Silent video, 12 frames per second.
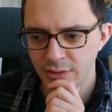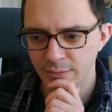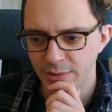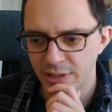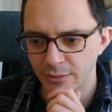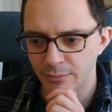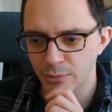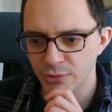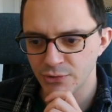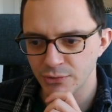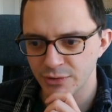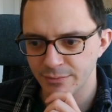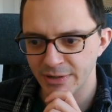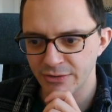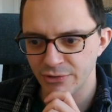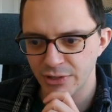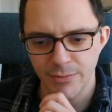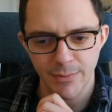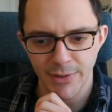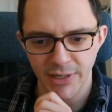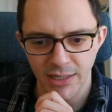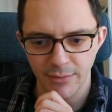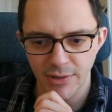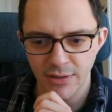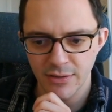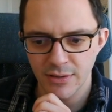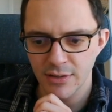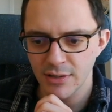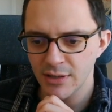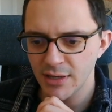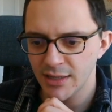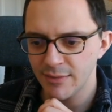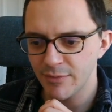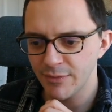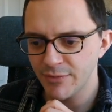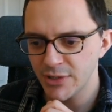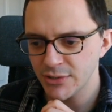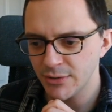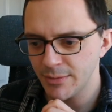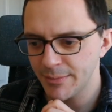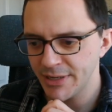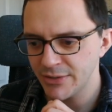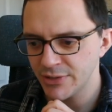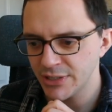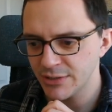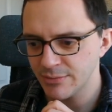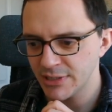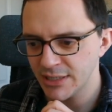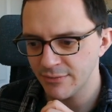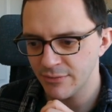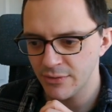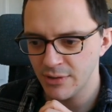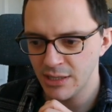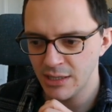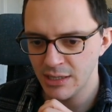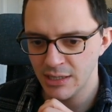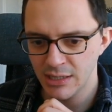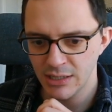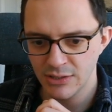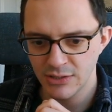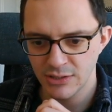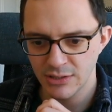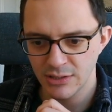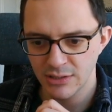We know what sort of matrix we're working with. And then for the first column of the matrix, we'd have this.